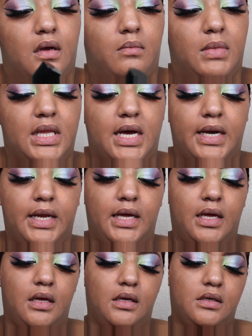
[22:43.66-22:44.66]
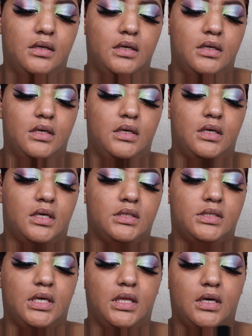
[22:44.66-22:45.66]
Milani
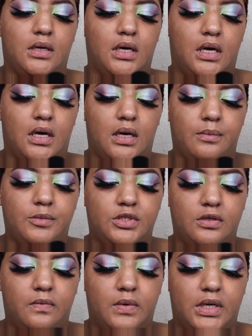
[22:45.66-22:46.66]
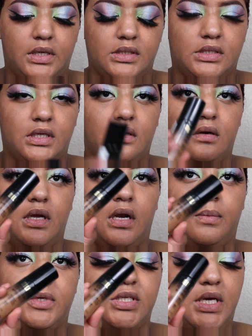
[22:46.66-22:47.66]
concealer, 2-in-1 concealer, and
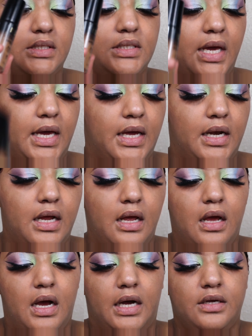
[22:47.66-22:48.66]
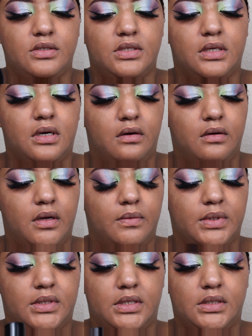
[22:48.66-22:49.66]
I'm in shade tan. I usually go in
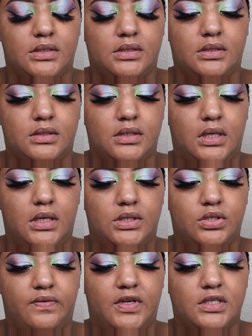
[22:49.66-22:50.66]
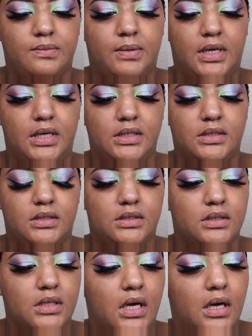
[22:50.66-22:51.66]
with the Juvias Place
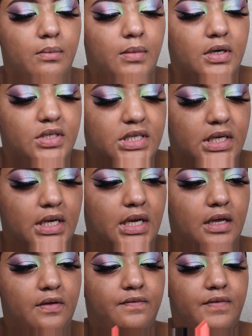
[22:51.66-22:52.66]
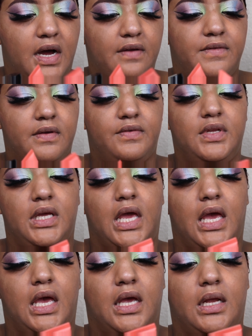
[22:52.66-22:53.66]
Martini 550
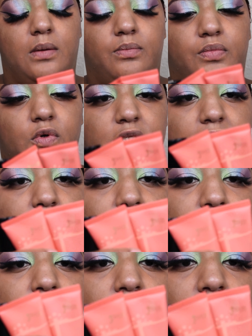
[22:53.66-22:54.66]
and Portocana